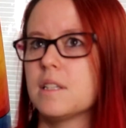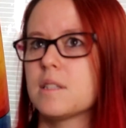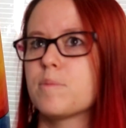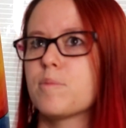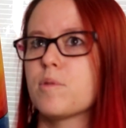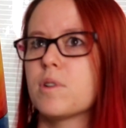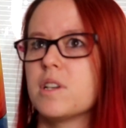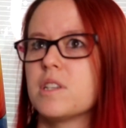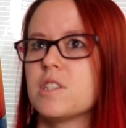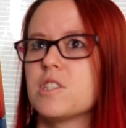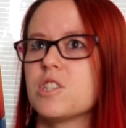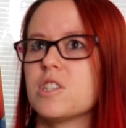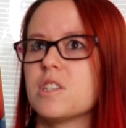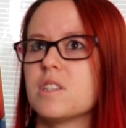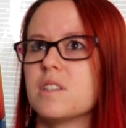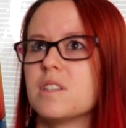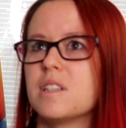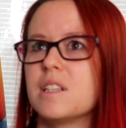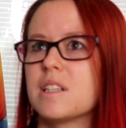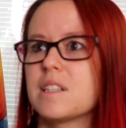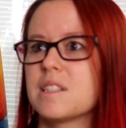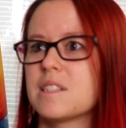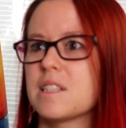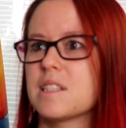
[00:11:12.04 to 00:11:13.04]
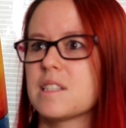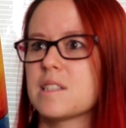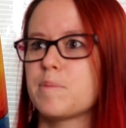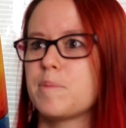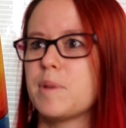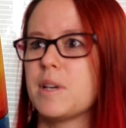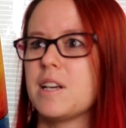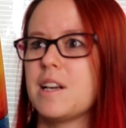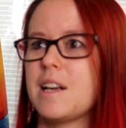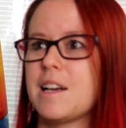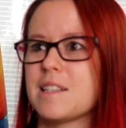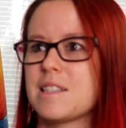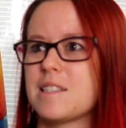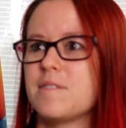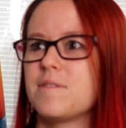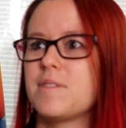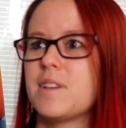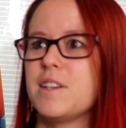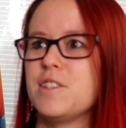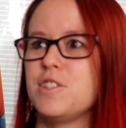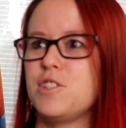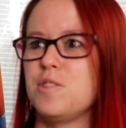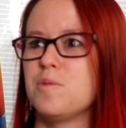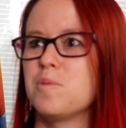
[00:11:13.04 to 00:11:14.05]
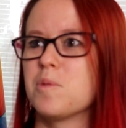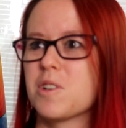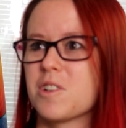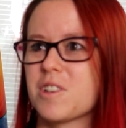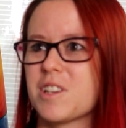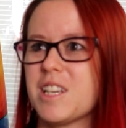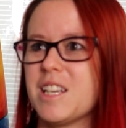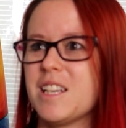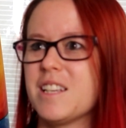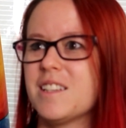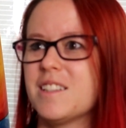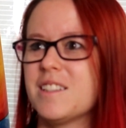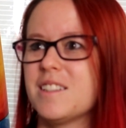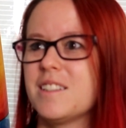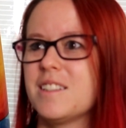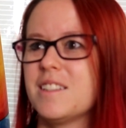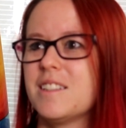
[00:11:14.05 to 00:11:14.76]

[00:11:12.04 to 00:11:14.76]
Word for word: Inspiration exists, but it has to find you working.